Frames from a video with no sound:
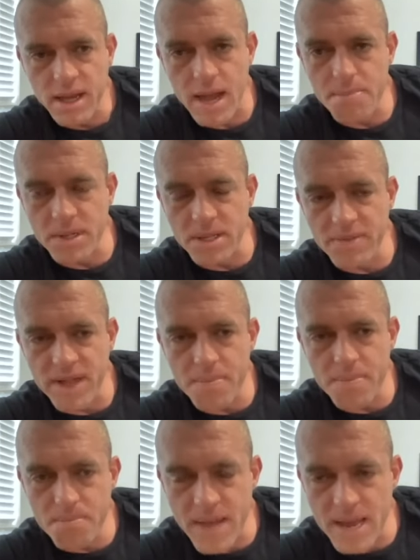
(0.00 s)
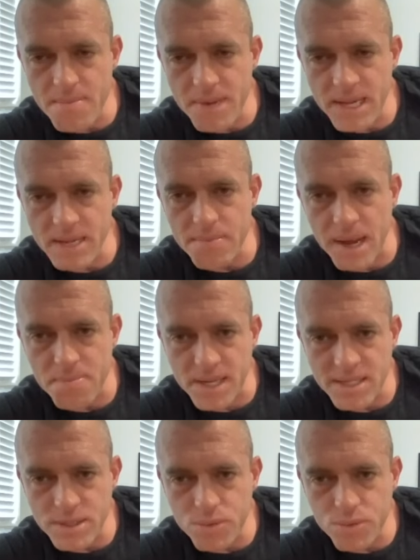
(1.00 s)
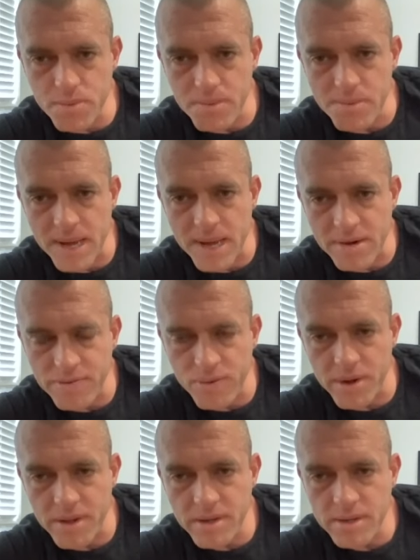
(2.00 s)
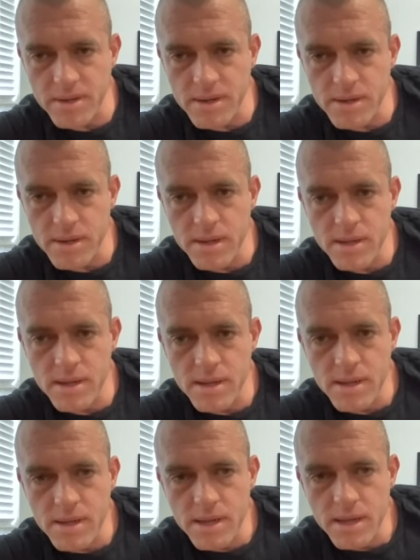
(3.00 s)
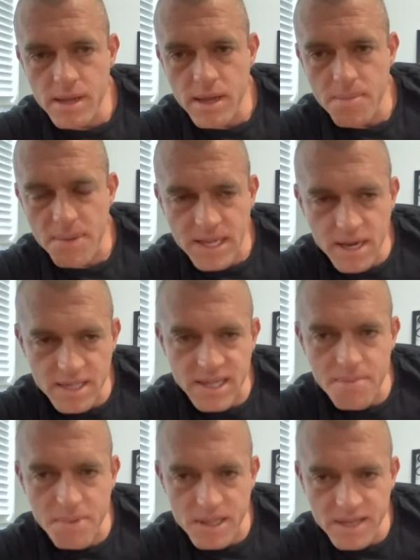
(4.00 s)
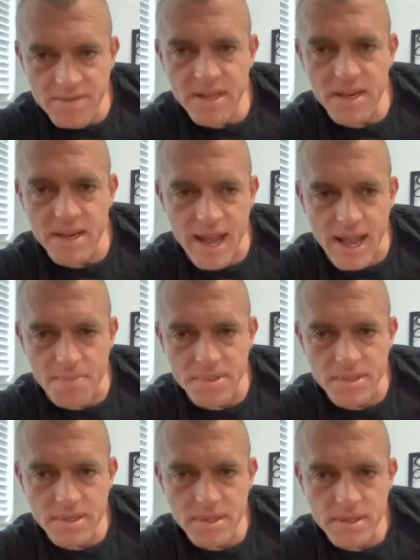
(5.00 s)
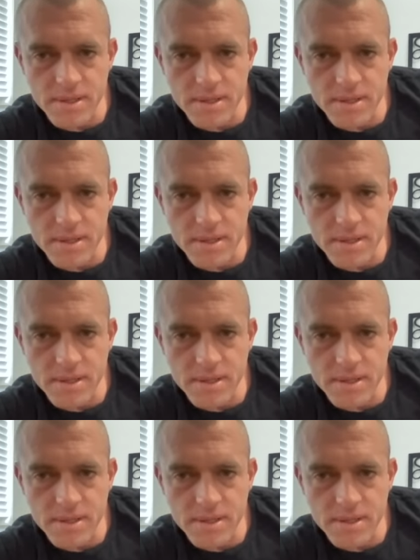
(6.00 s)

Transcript: I believe that men being in my presence will be better for it. And because I believe it, it happens.